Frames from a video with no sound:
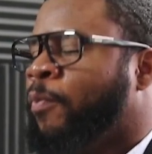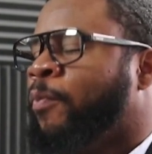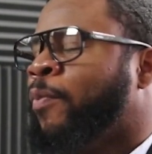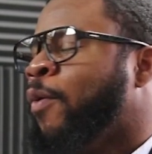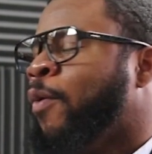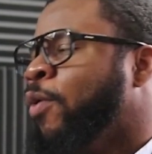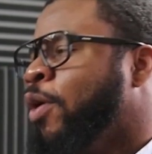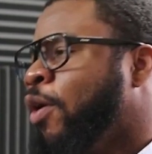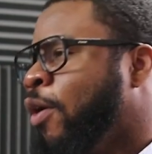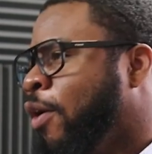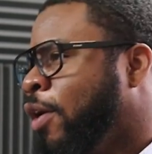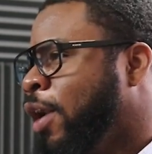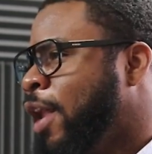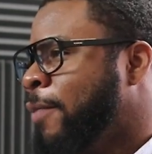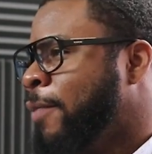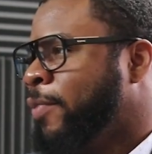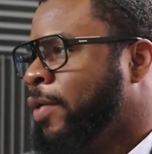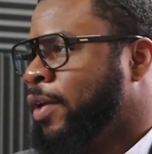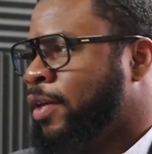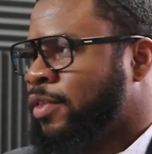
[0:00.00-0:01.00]
But with all
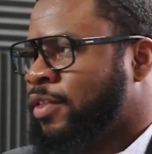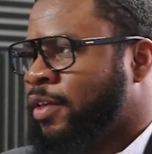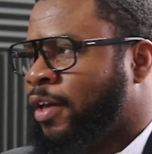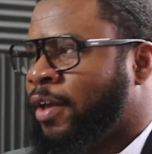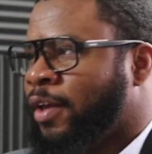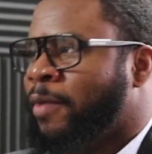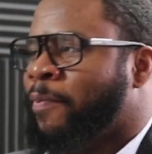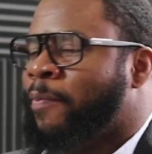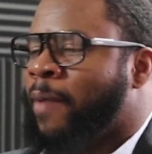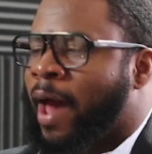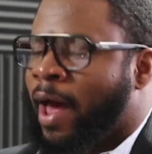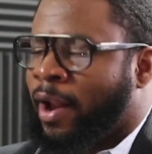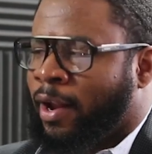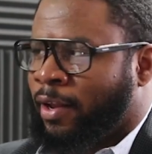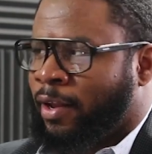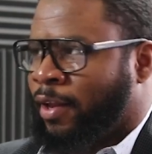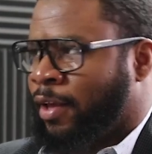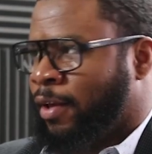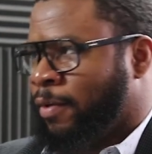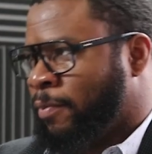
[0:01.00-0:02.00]
that being said, he
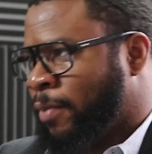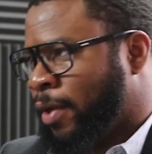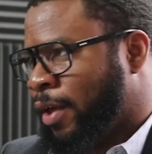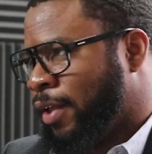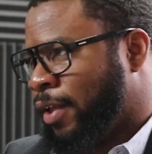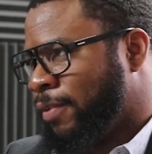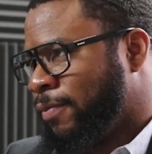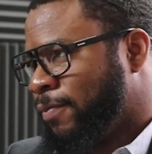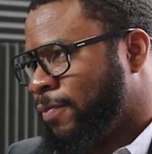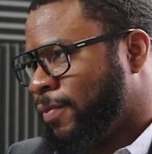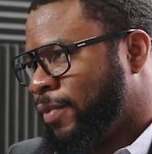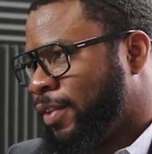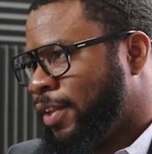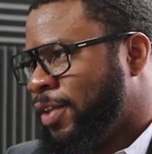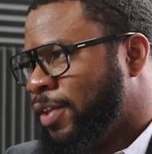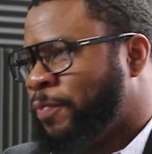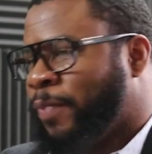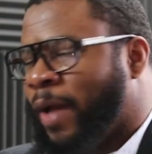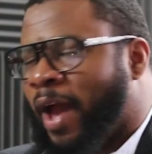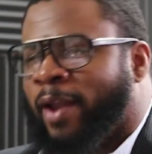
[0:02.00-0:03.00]
battling Hitman. Yeah.
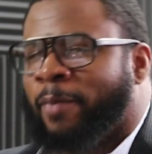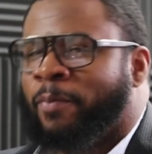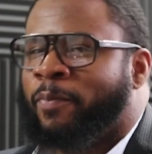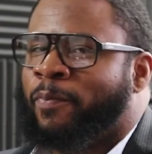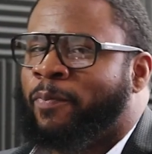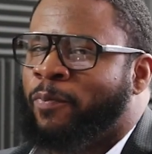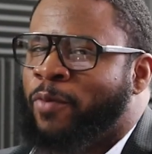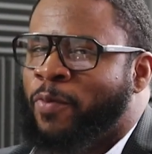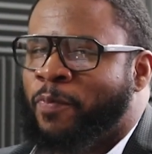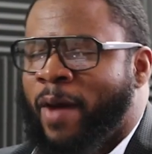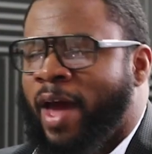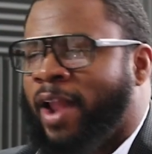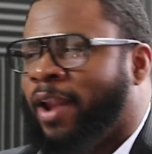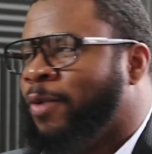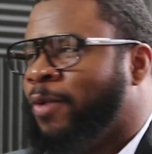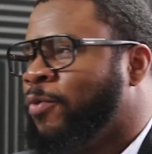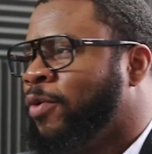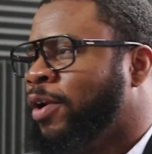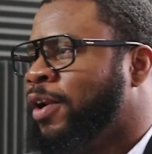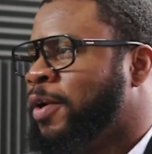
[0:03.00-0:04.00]
You battling you
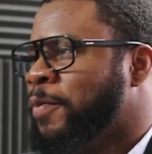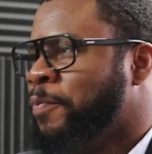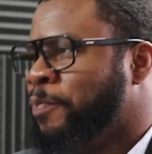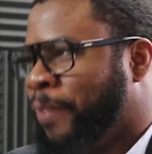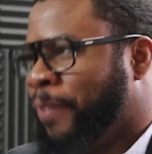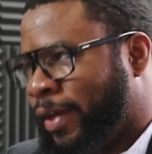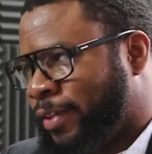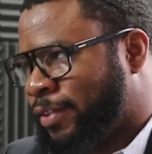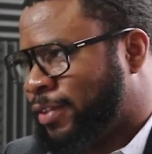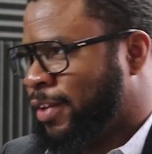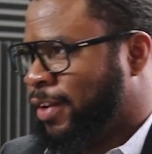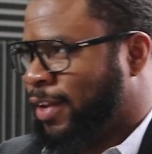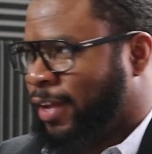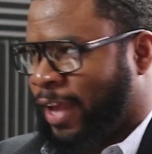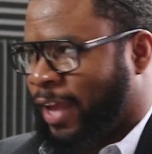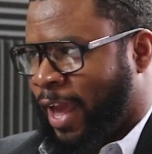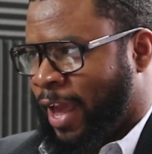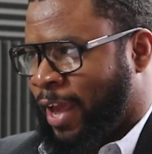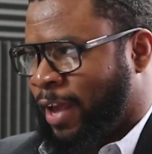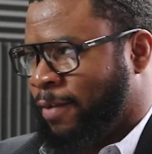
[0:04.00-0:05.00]
battling one of the best in the
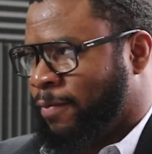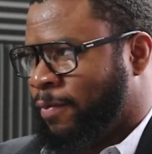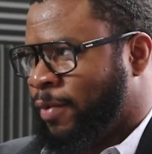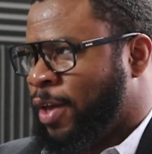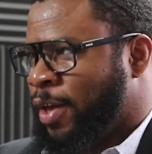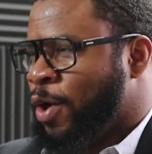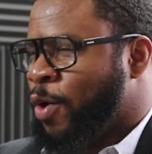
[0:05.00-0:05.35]
game. Yeah.